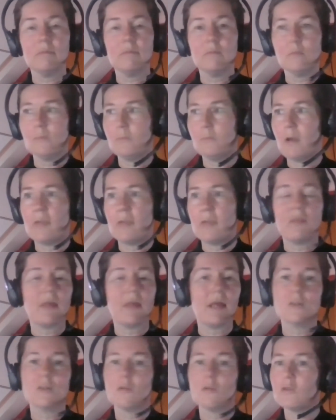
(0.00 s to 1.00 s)
whether
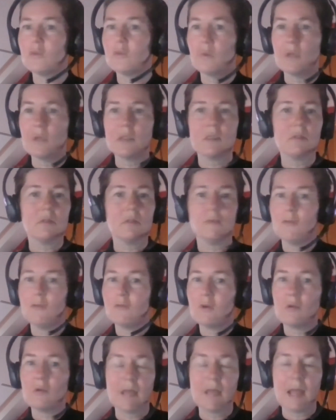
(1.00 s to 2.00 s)
that's on Twitter, if you've
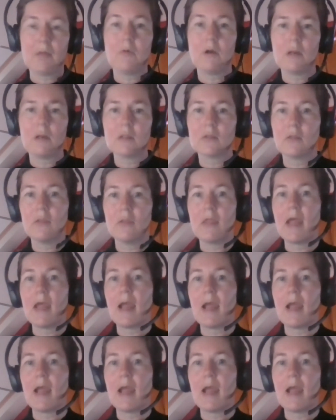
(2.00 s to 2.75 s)
got networks on there,